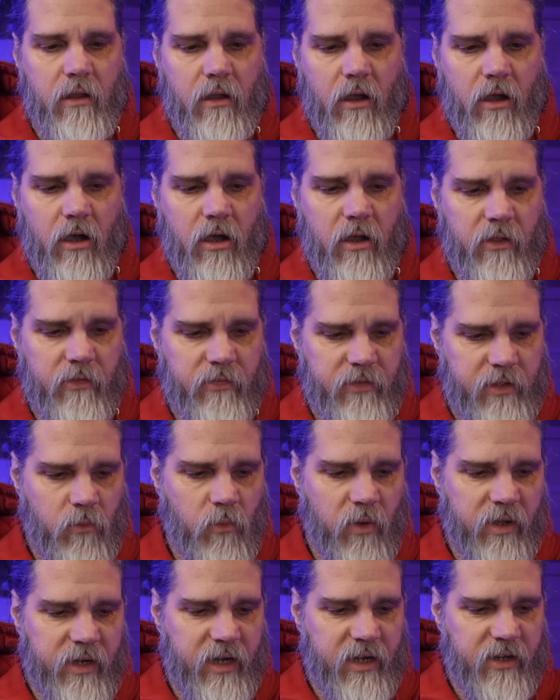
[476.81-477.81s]
on the
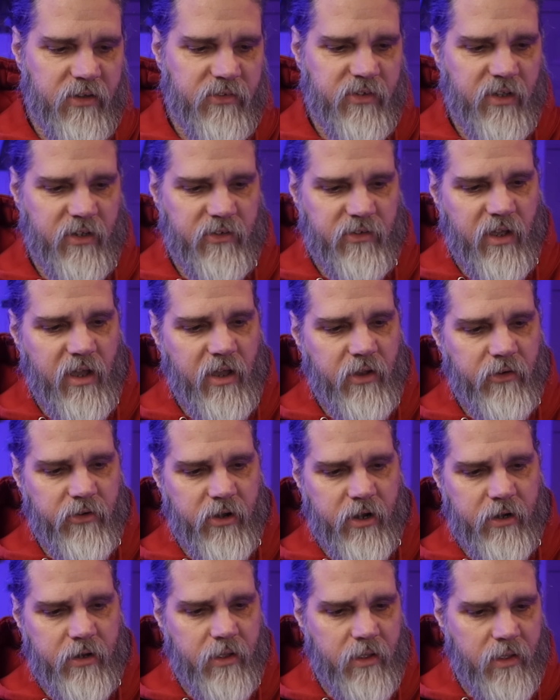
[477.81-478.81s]
180 to
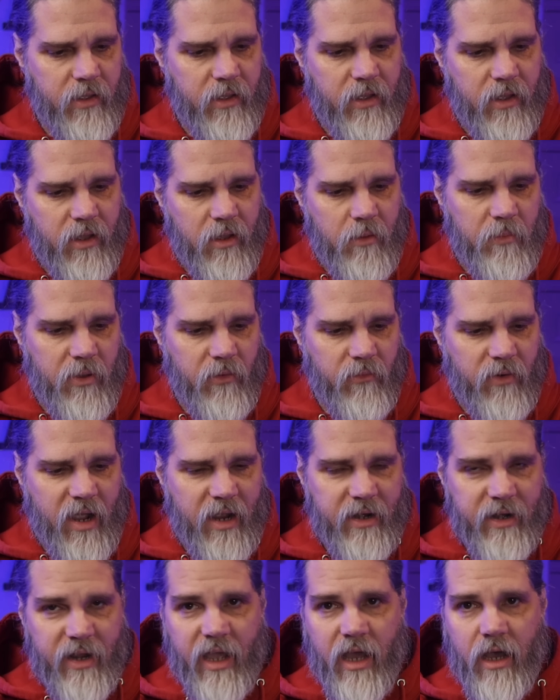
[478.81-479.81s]
600. But
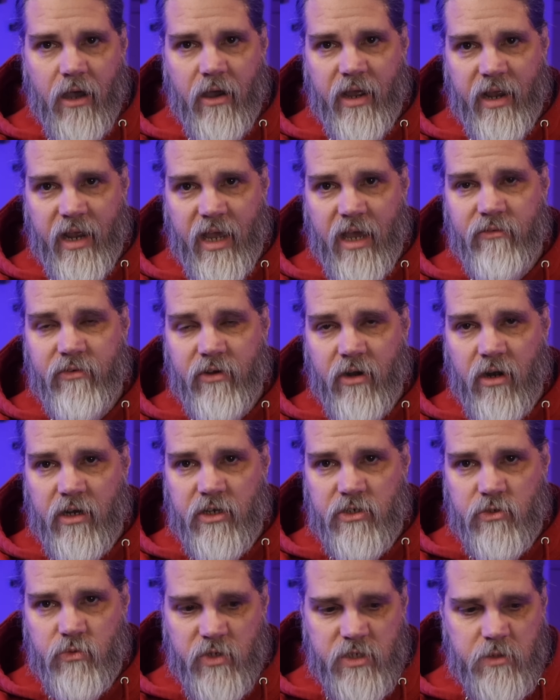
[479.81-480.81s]
right now I have an
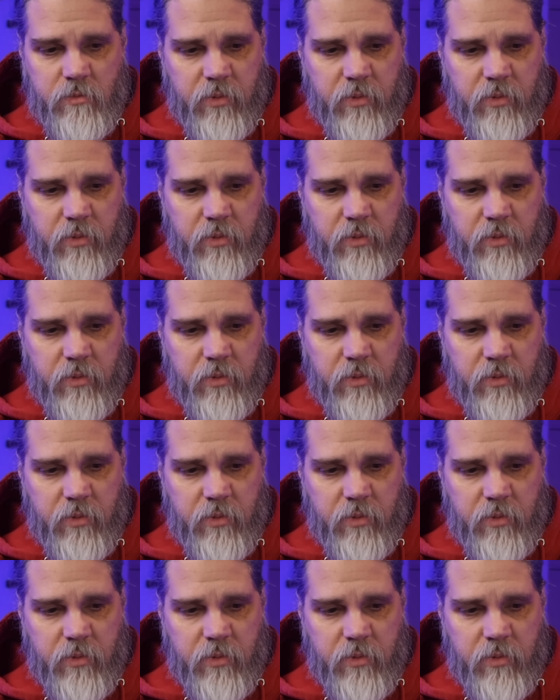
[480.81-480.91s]
Arca Swiss